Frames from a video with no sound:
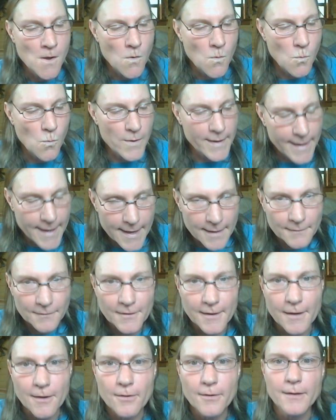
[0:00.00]
we get
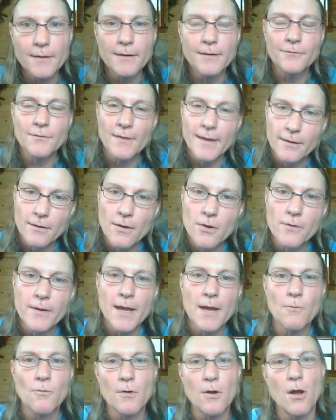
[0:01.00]
there and it's like,
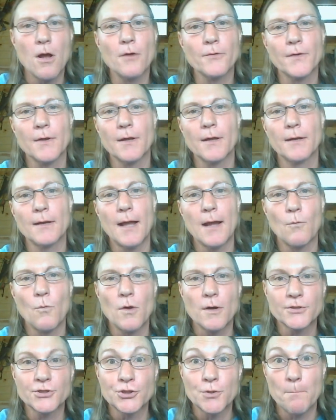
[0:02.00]
okay, we're all done. I
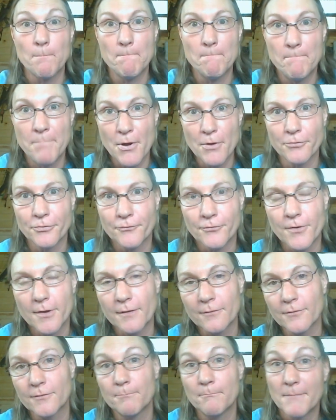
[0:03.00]
washed both
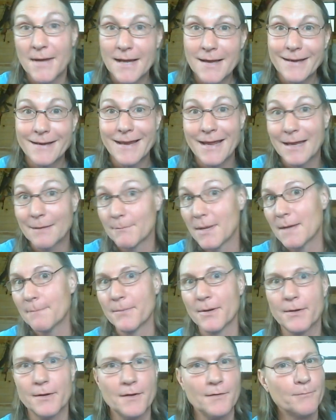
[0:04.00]
trucks, mine and my
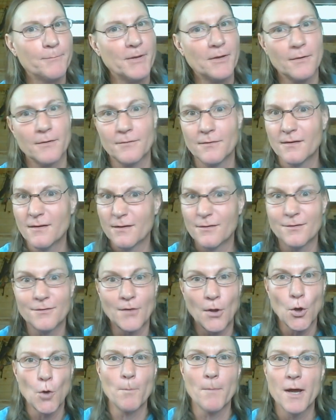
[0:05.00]
buddy's, because it is
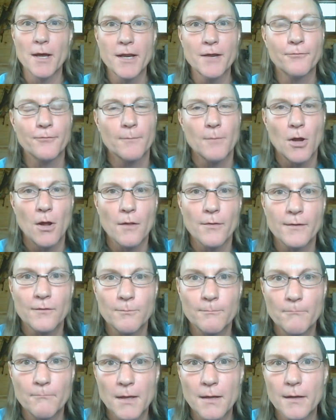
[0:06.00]
so muddy from all this
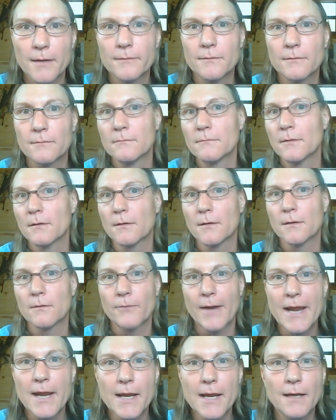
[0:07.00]
mud and uh,
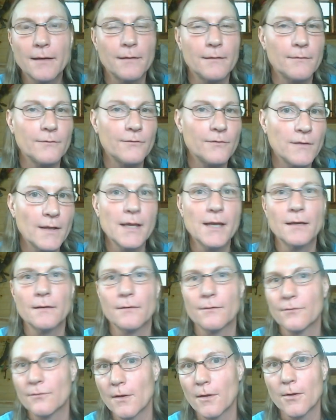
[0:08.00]
rain and sleet
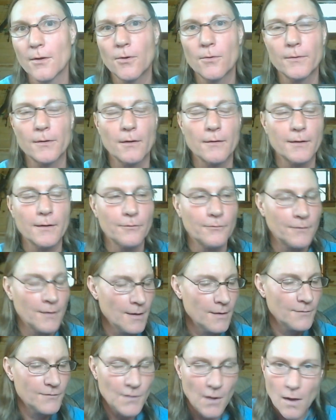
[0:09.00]
and snow and all this.
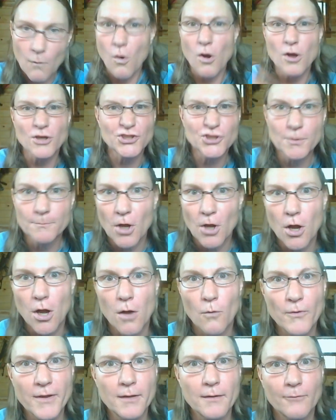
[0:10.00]
So I washed them
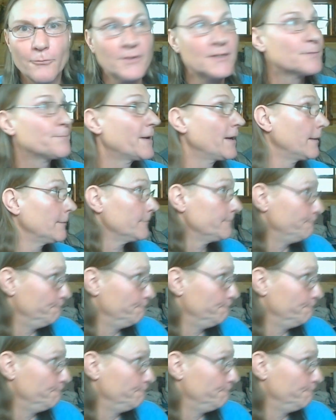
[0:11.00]
all. We we spent